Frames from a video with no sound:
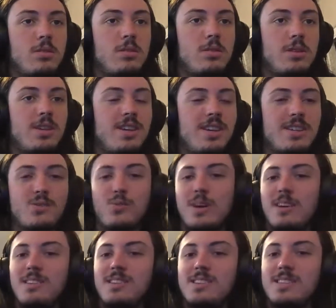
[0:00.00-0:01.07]
I see it's
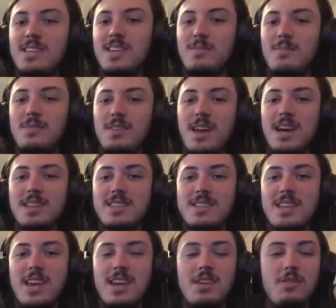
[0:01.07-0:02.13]
weird to see him not
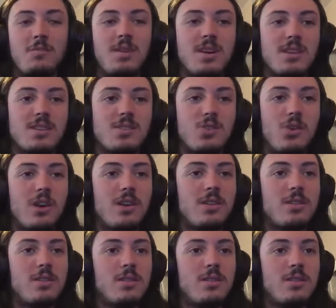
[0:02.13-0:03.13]
say Humongousaur.